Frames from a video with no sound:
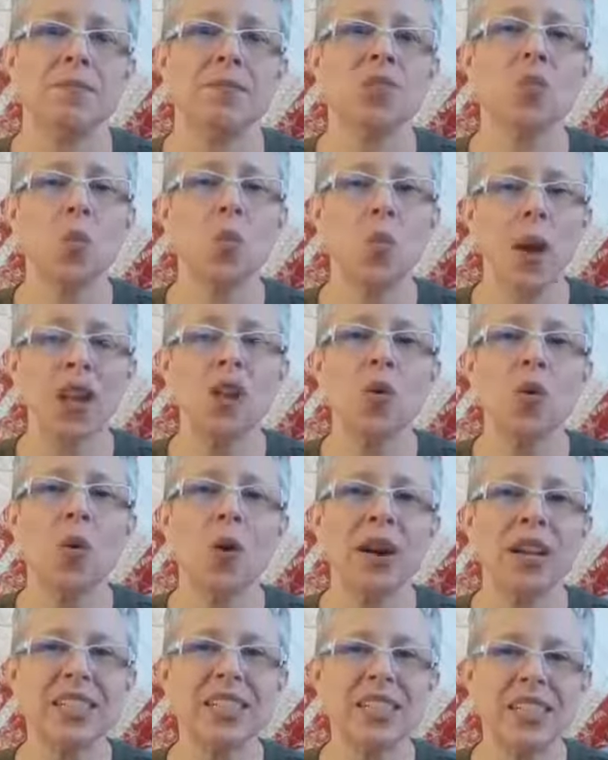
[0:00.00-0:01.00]
So when you
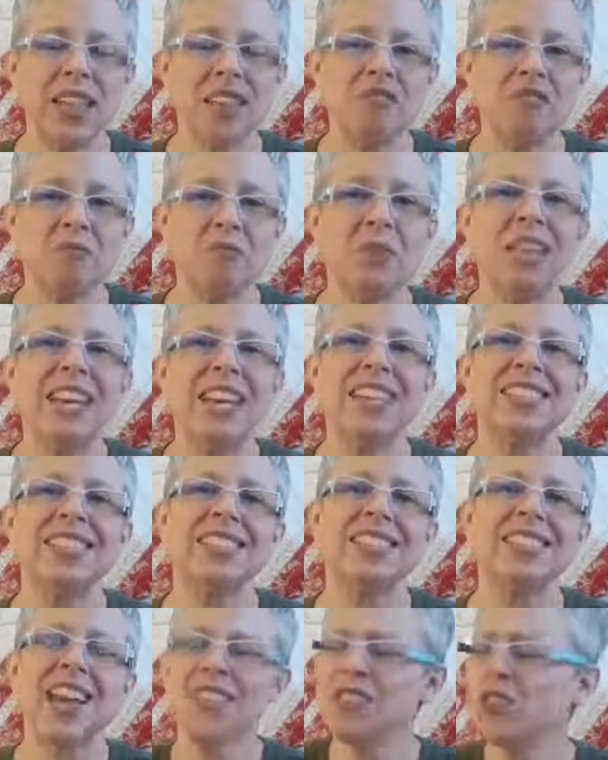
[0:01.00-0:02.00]
are in a safe
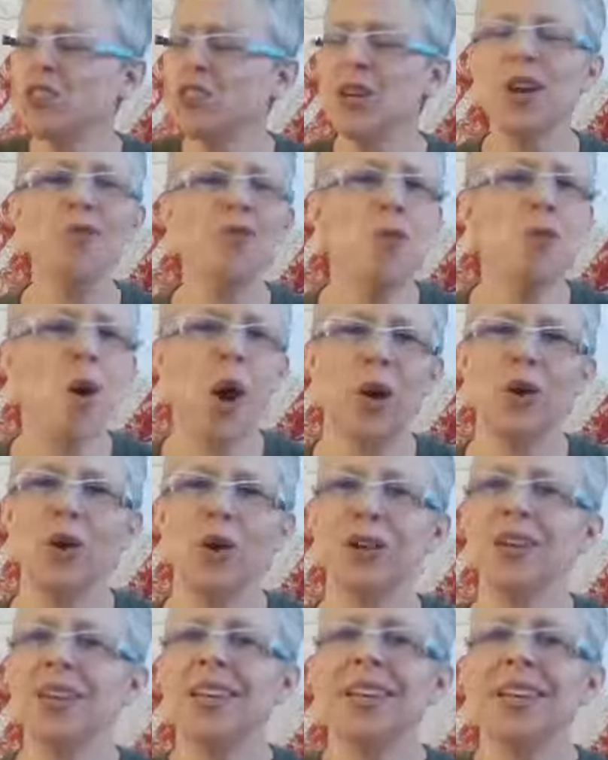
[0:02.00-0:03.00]
place, have a drink of
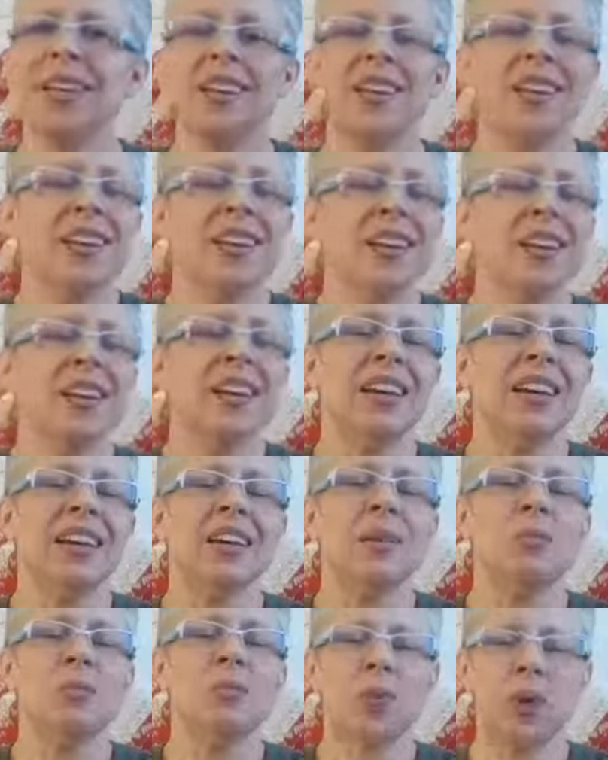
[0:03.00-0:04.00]
water,
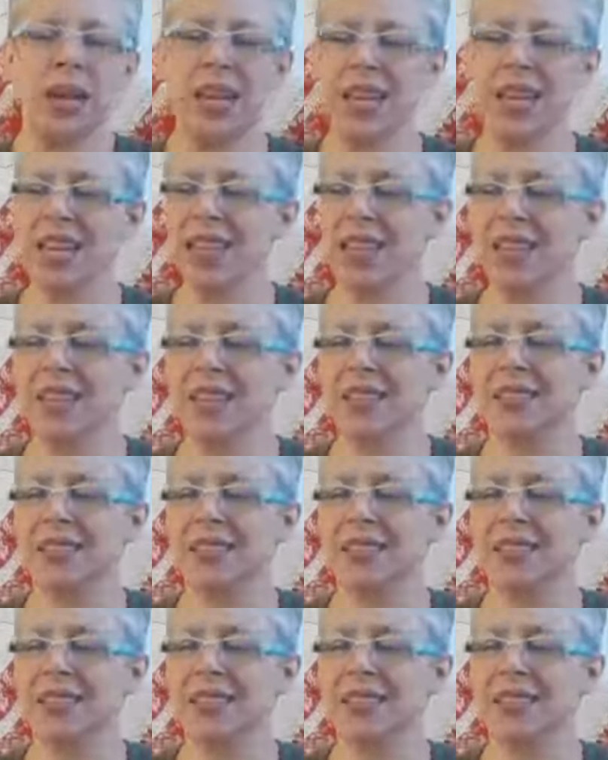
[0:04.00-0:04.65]
breathe,